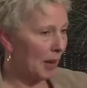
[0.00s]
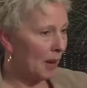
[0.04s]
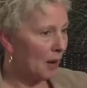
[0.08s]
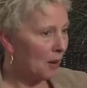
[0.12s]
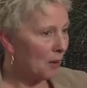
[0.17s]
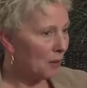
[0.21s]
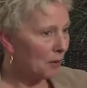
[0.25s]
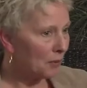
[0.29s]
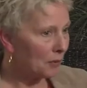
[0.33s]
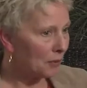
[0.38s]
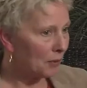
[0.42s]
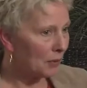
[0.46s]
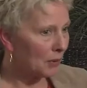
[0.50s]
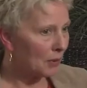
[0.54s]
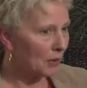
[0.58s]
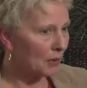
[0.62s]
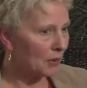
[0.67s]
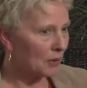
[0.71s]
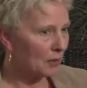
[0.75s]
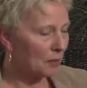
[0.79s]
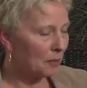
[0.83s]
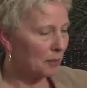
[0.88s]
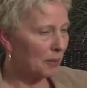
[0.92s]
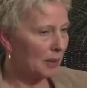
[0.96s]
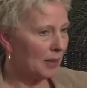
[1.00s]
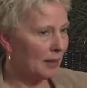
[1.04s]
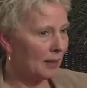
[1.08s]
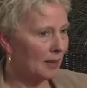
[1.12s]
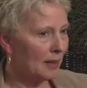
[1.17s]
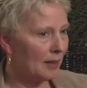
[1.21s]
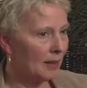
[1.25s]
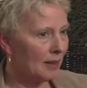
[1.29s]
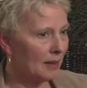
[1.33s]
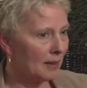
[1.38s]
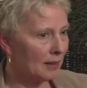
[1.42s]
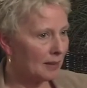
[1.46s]
powerful
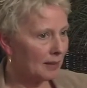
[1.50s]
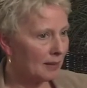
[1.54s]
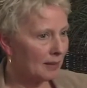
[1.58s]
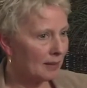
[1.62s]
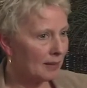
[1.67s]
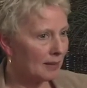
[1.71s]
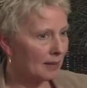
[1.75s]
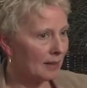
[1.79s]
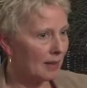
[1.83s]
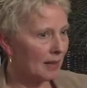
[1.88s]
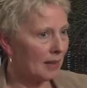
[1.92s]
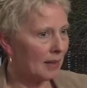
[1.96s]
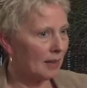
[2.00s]
because